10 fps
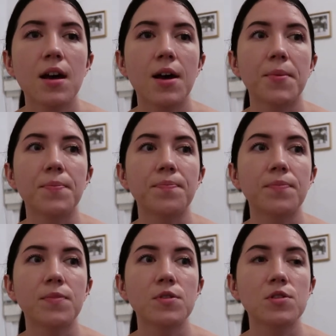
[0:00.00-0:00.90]

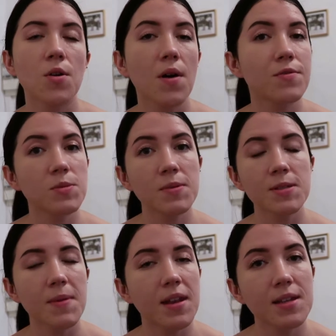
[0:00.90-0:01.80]
So I've just been
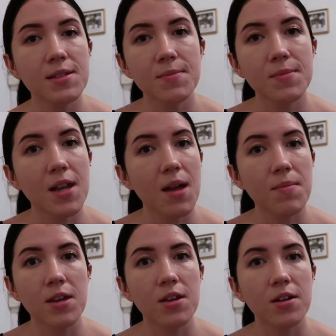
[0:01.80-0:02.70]
spending some time
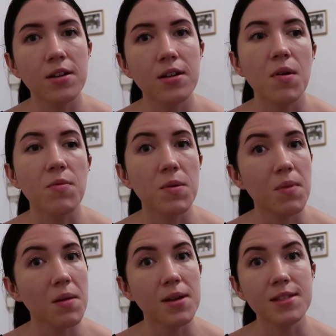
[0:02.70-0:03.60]
here. I've been
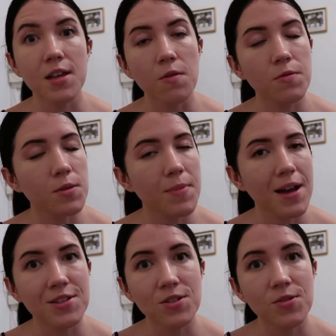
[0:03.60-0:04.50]
by myself for the
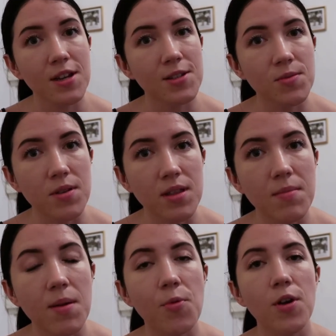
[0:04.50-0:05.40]
past 2 days really.
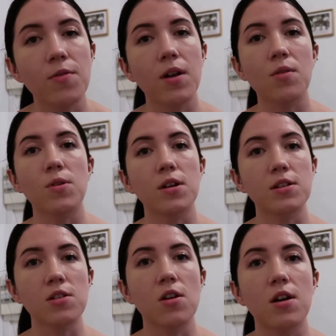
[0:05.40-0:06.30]
My boyfriend
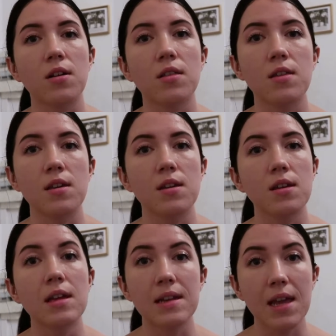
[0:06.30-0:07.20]
works on
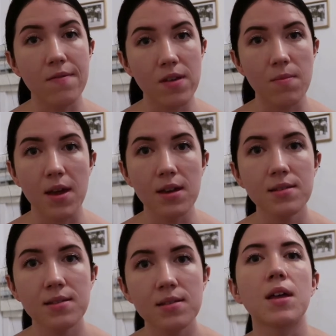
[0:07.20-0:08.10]
the Navy
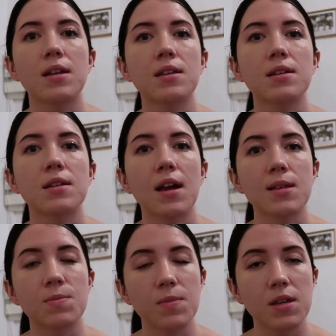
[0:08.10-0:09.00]
base and he
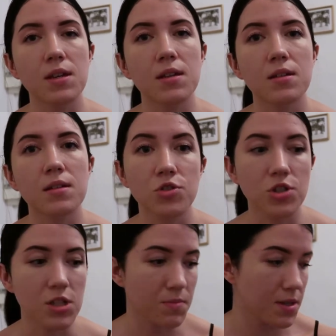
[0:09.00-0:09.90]
has been
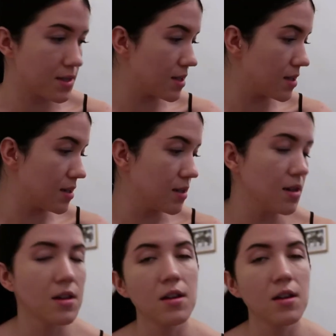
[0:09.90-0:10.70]
just busy